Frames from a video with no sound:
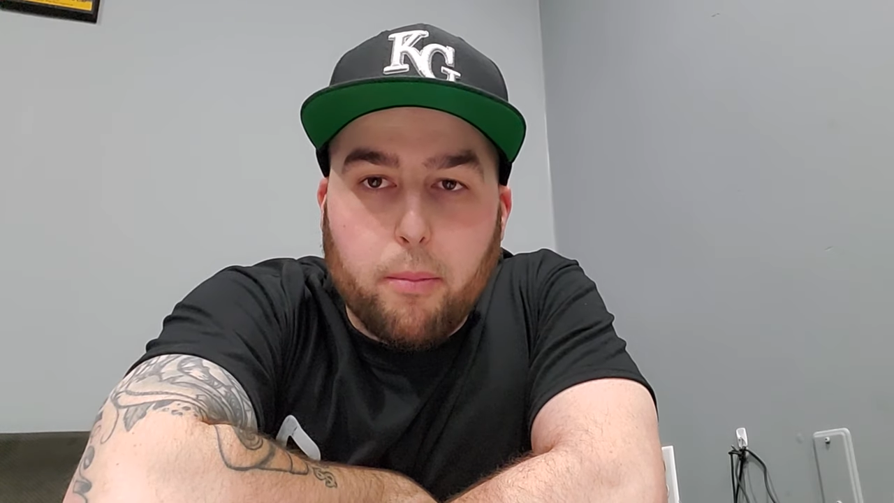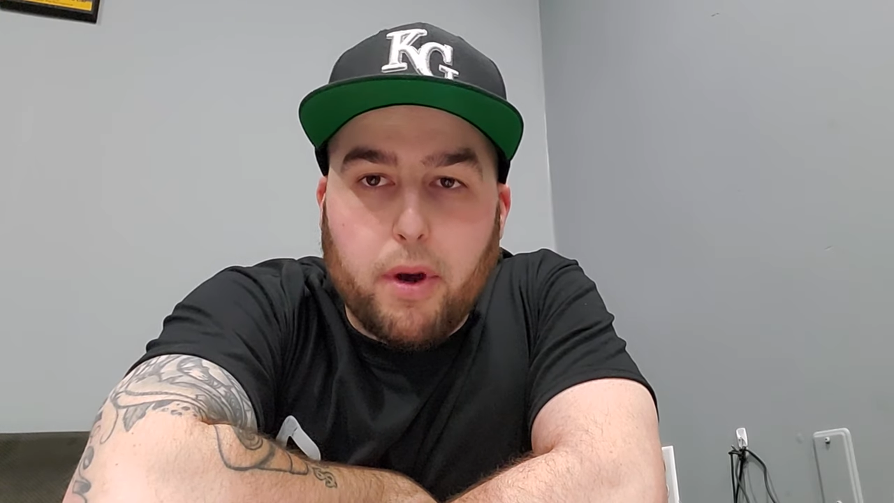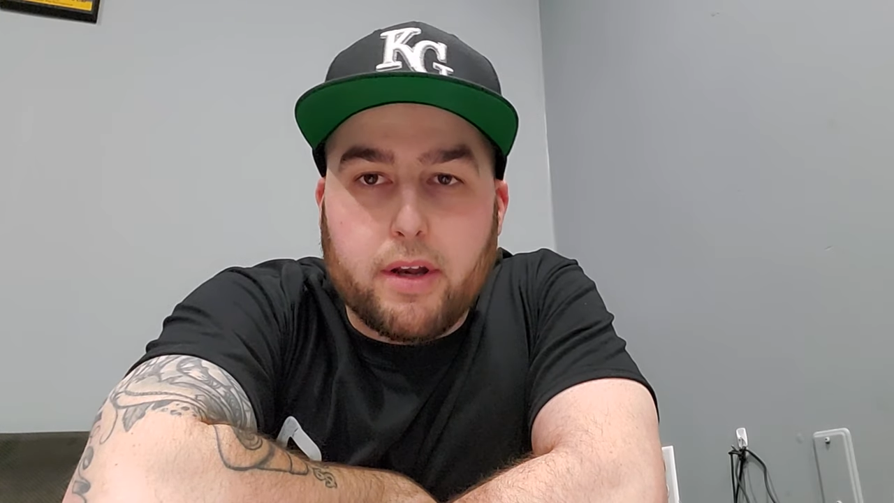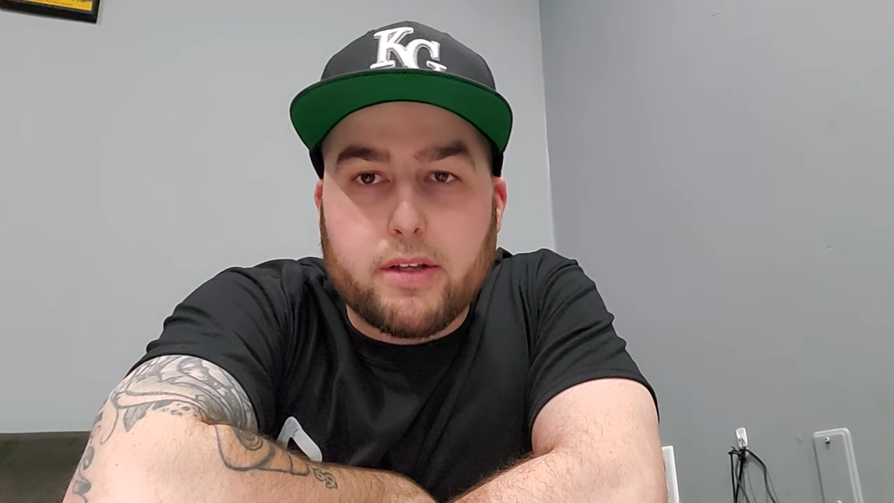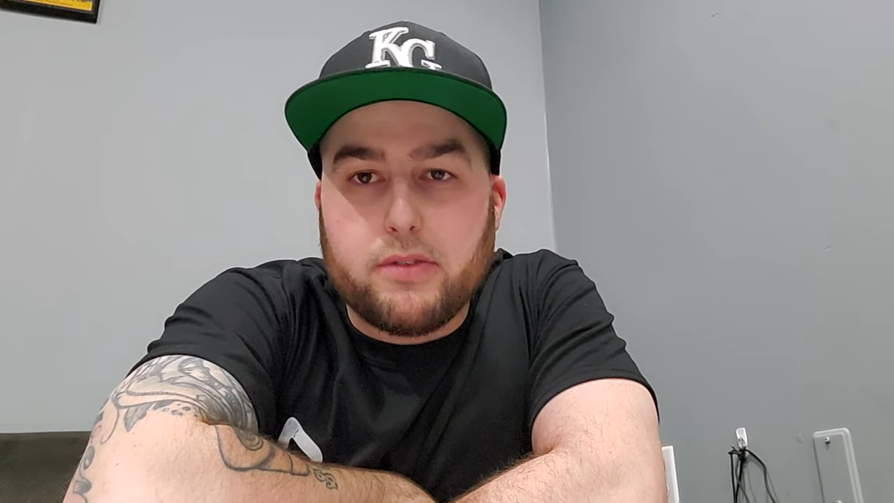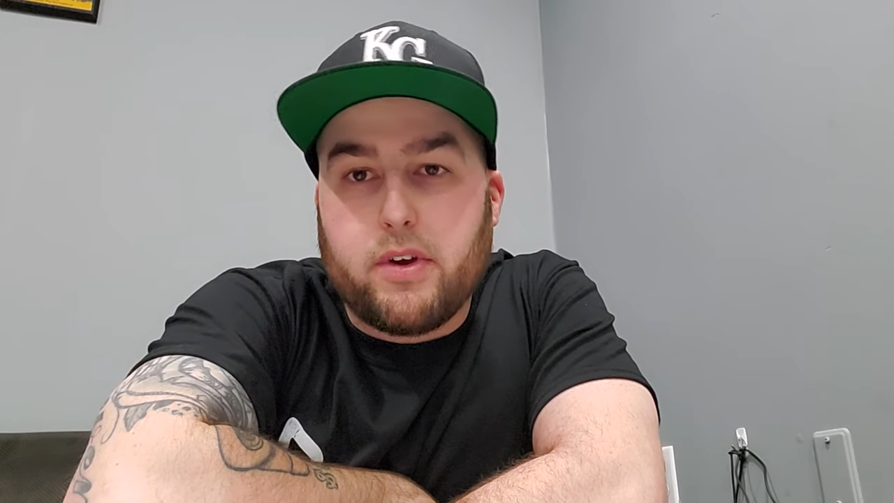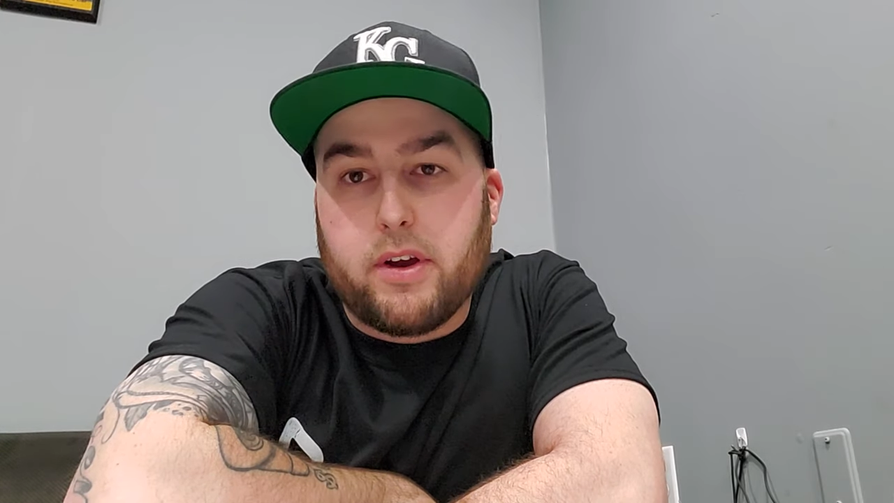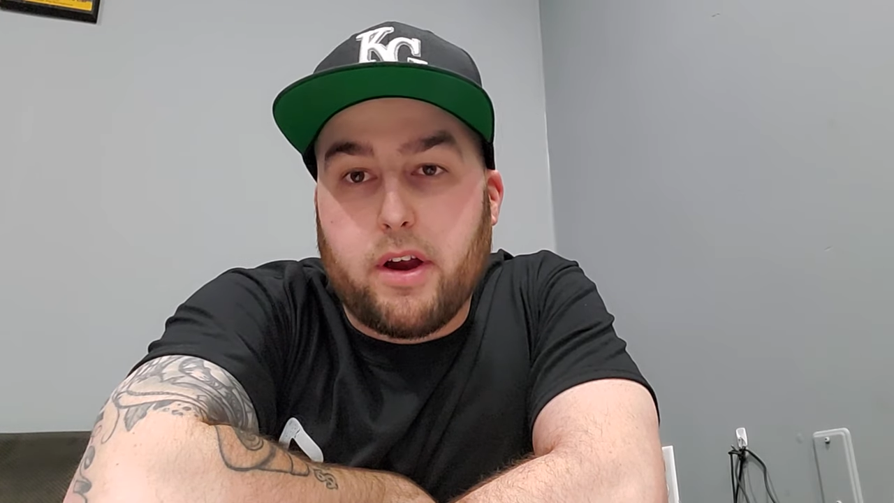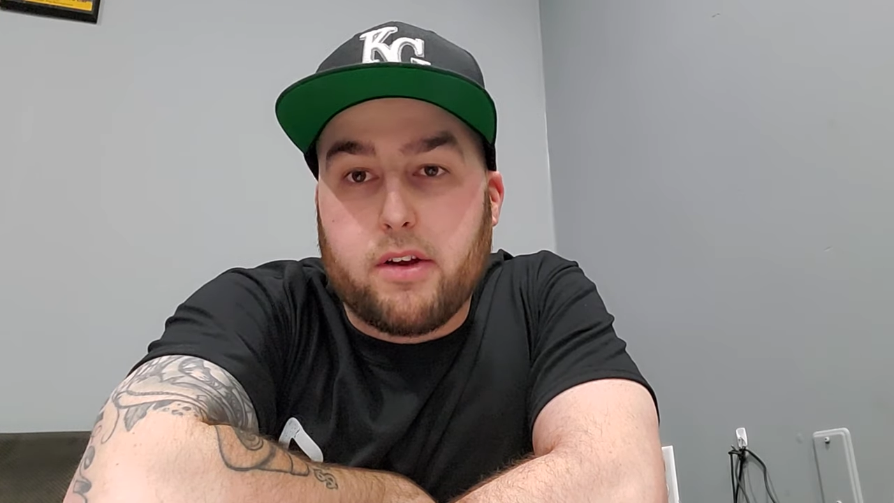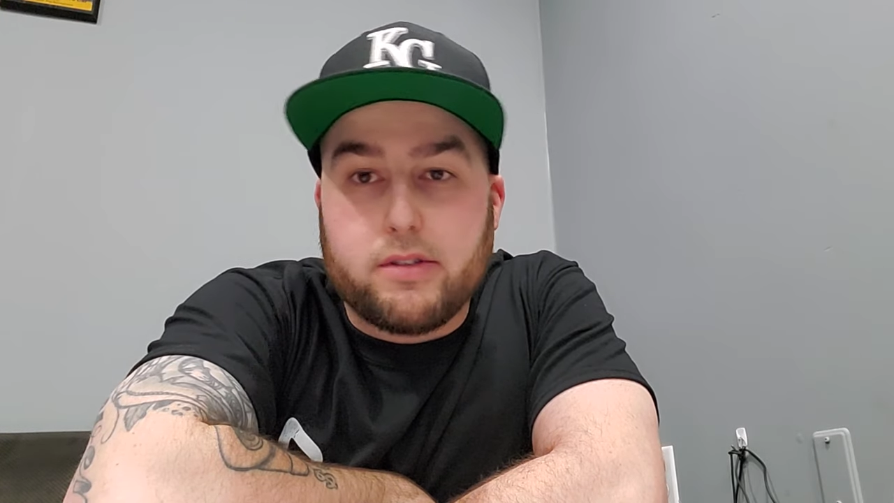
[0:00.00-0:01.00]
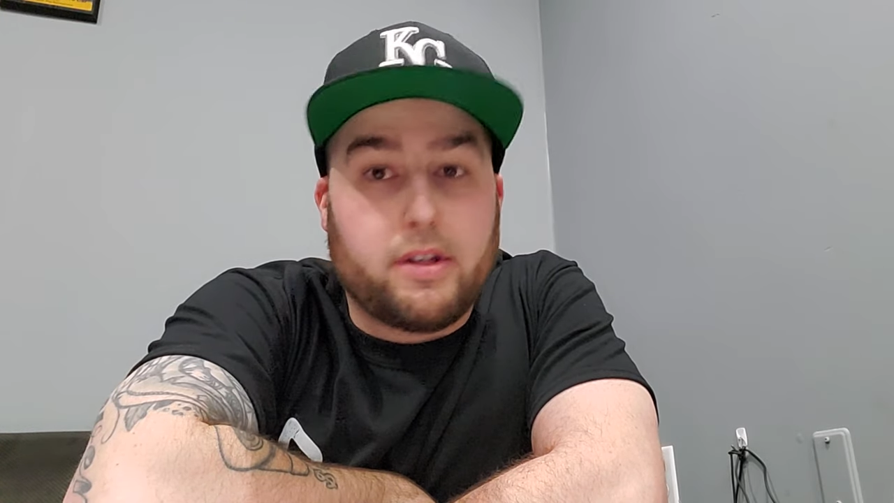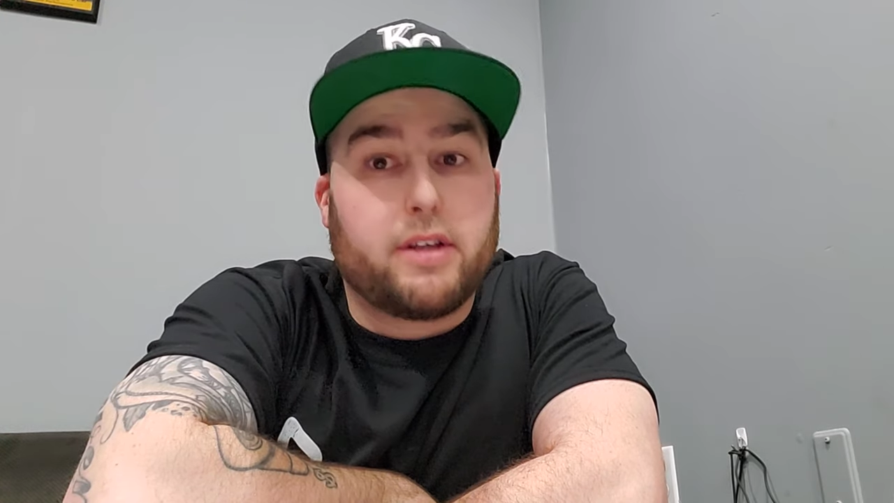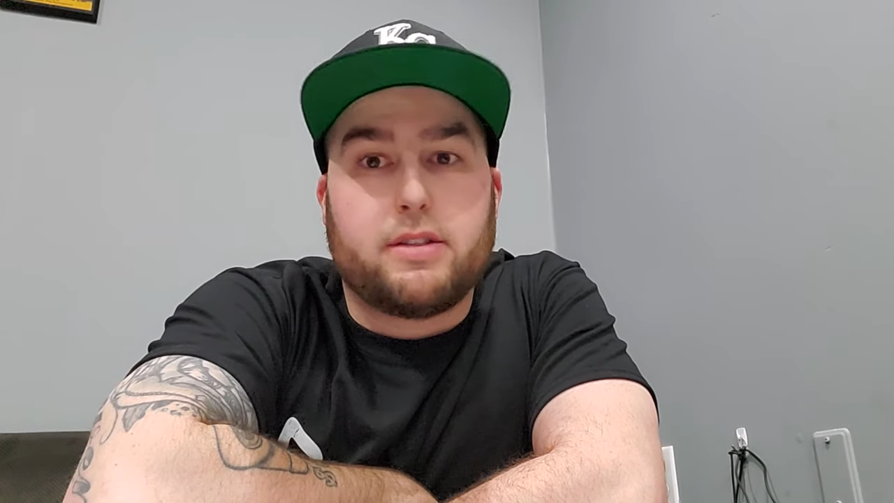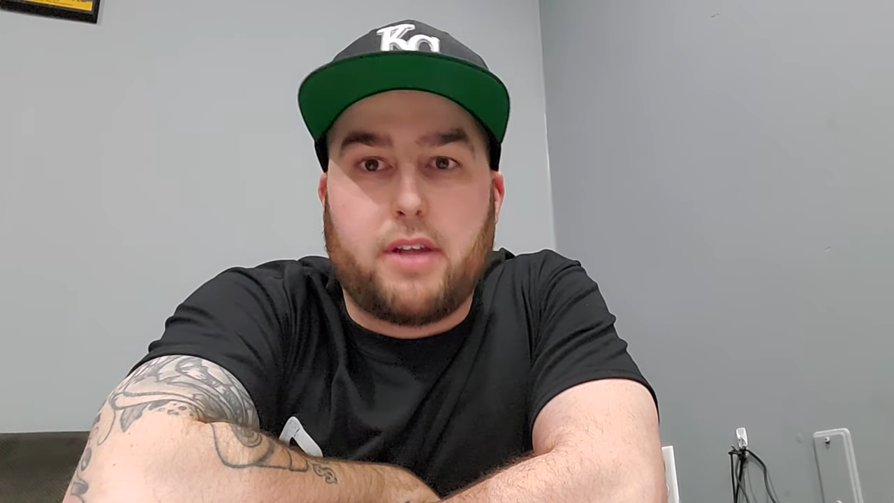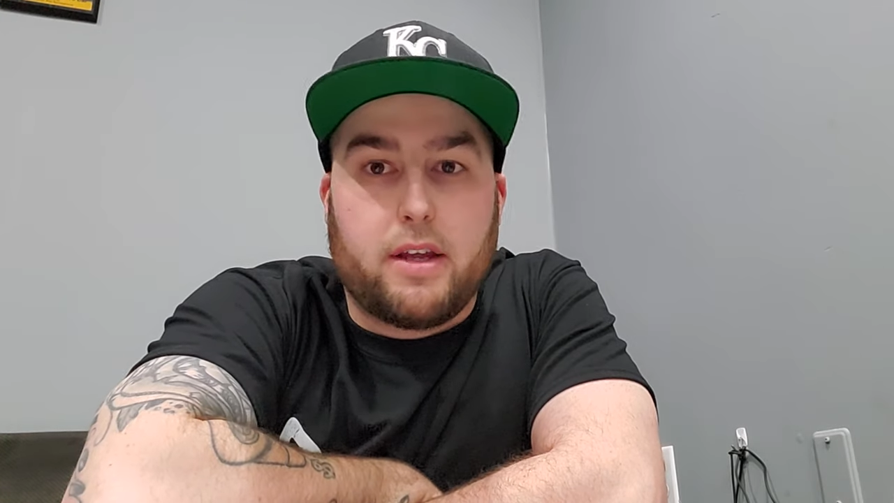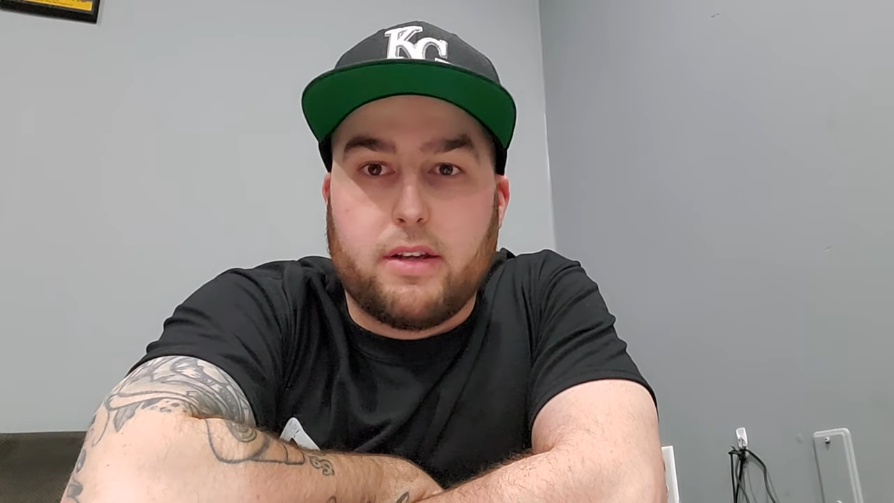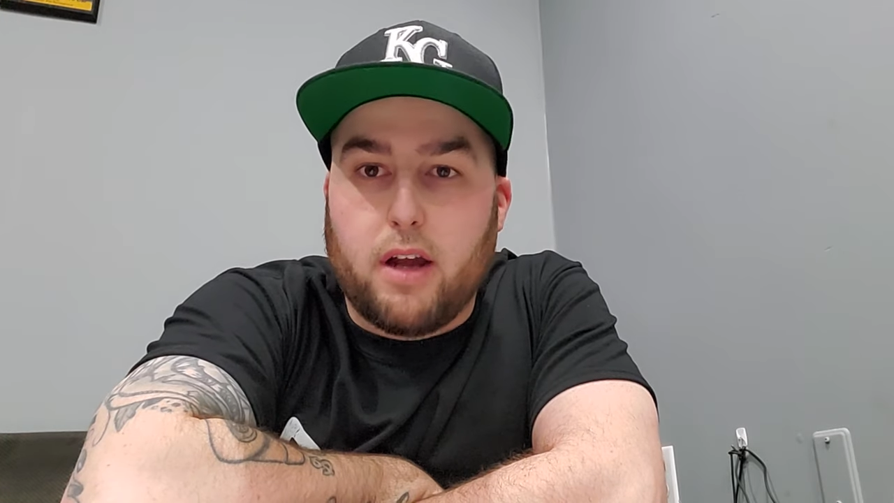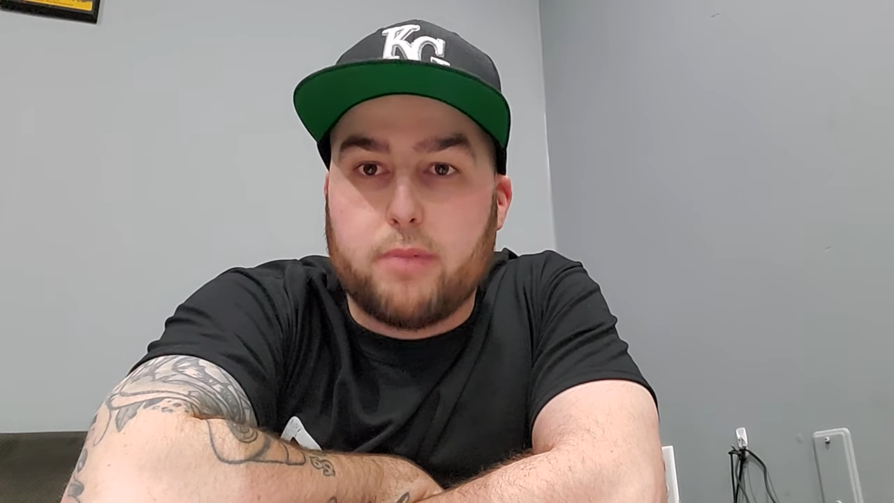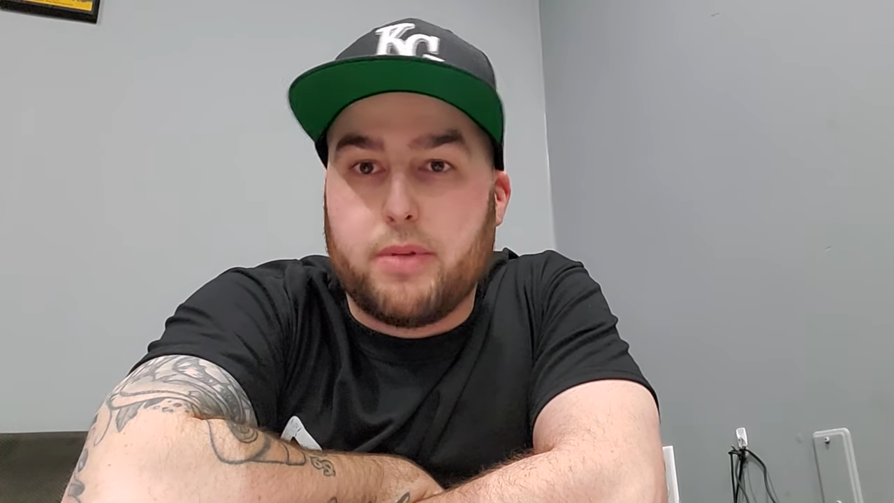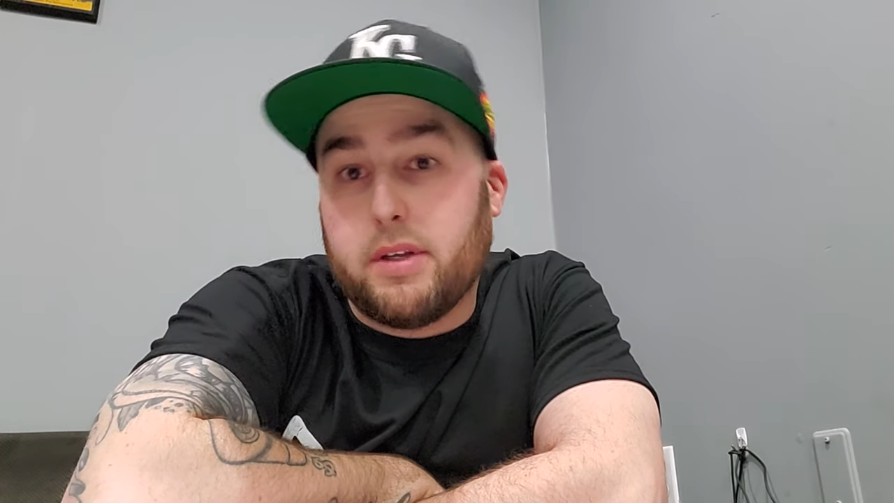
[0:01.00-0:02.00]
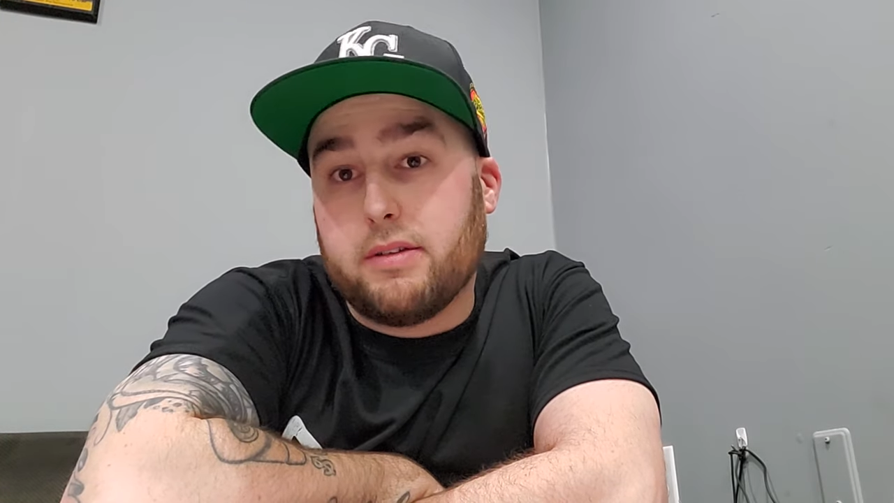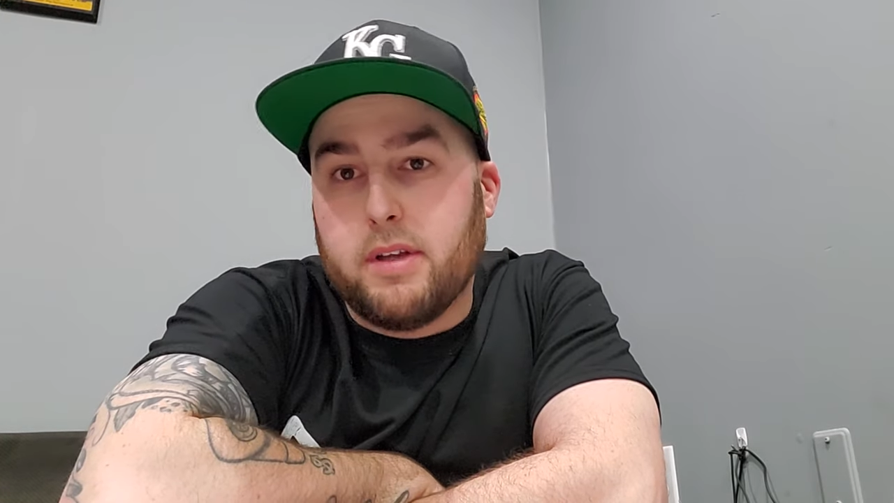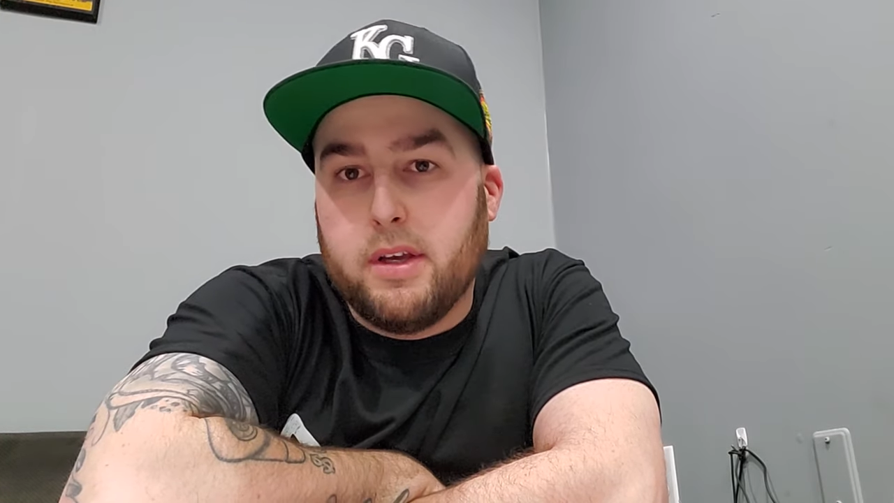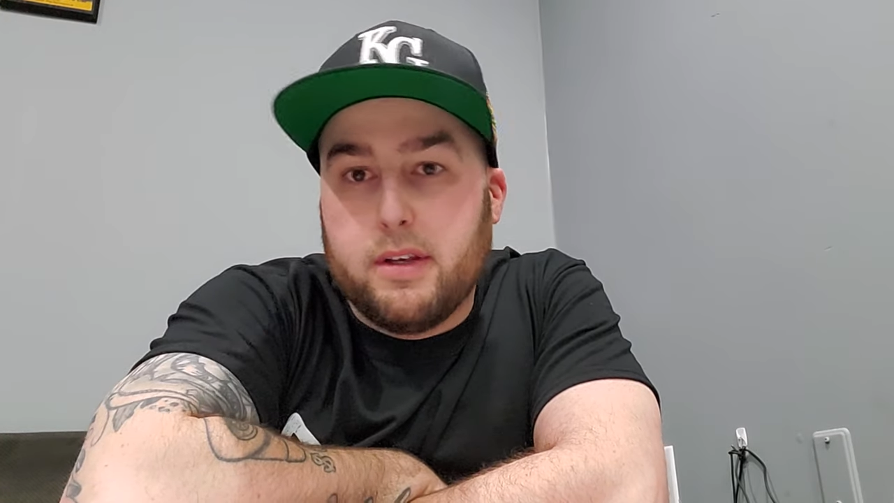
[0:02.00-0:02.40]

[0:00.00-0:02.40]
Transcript: but it is very hard to like stand it up and